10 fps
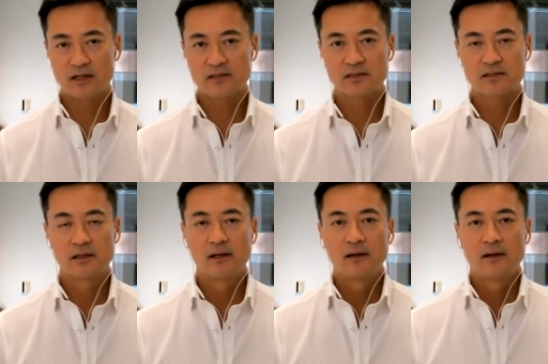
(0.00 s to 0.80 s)

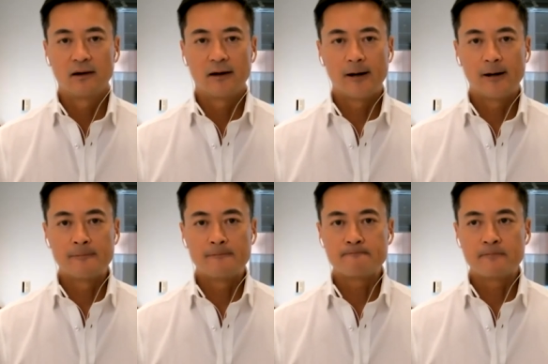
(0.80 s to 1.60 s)
losses.
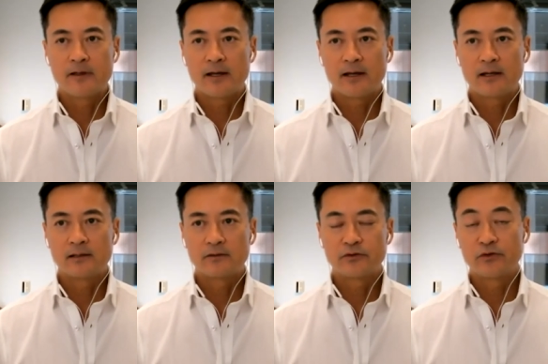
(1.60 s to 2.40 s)
Um,
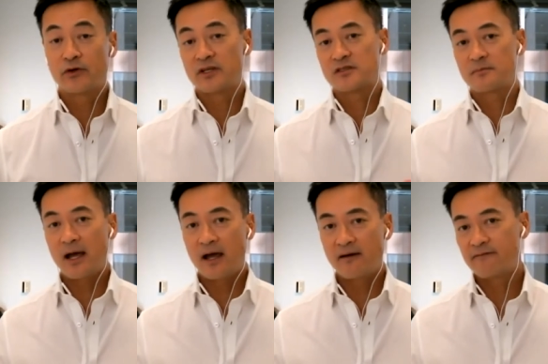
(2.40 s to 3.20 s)
they, to their
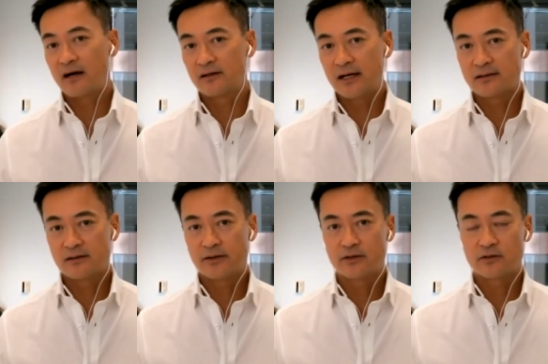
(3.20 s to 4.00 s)
dismay, found out
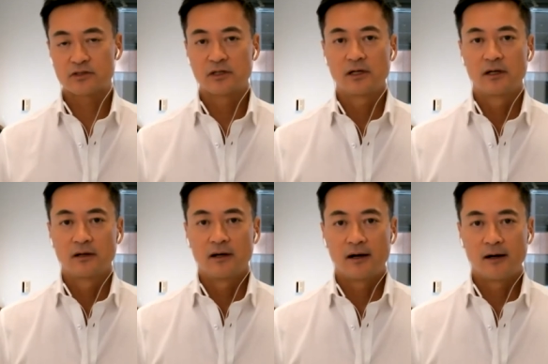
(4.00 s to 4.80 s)
that there's
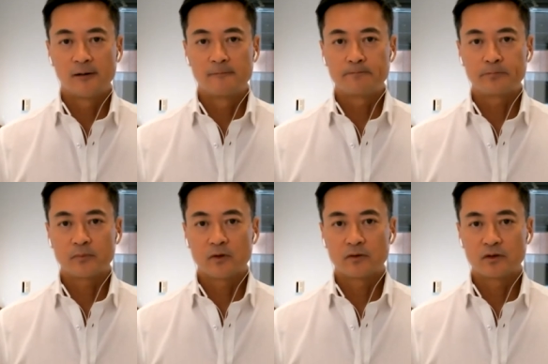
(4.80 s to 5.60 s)

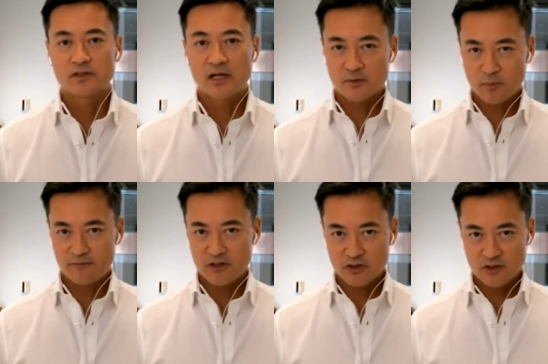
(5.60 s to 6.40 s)
um, th- those types of
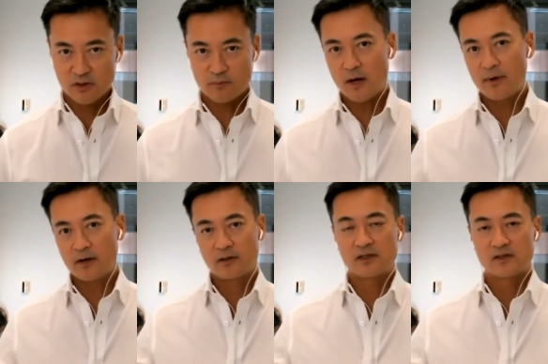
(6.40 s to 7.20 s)
provisions are
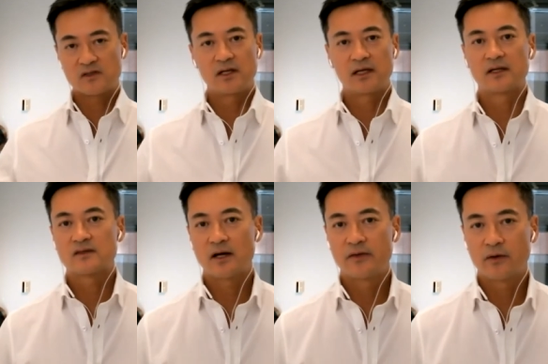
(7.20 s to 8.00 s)
primarily sitting
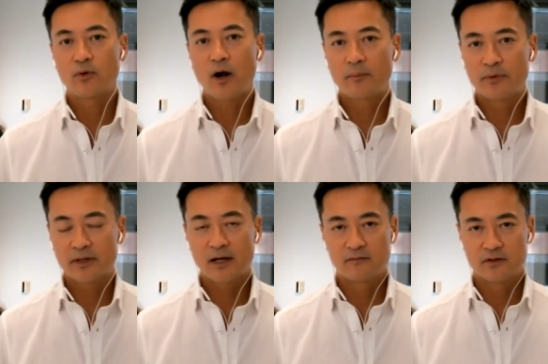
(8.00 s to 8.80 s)
inside their
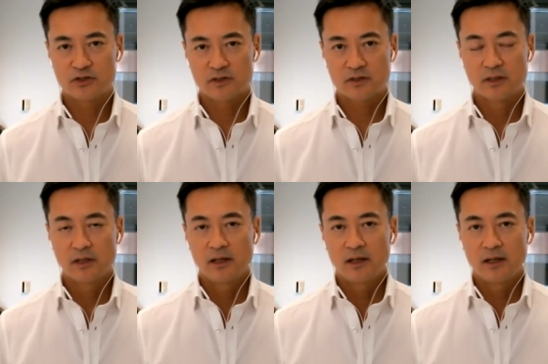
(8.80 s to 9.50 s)
property coverages.